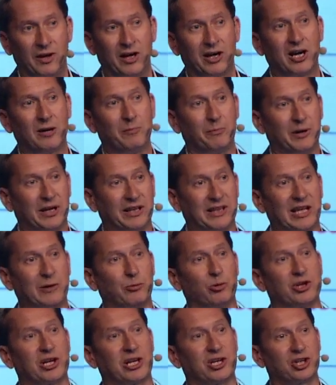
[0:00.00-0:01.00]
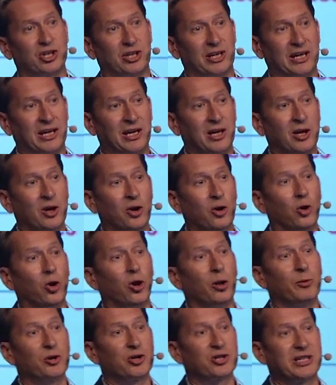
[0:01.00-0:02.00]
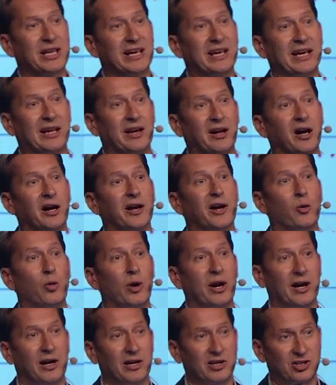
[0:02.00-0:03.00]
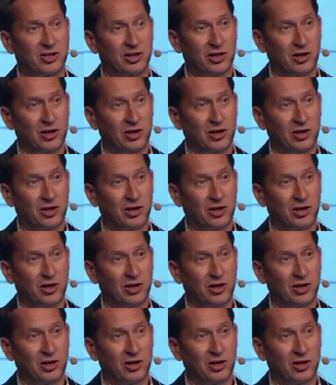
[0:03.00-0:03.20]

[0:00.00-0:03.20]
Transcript: a company that was actually almost taken unawares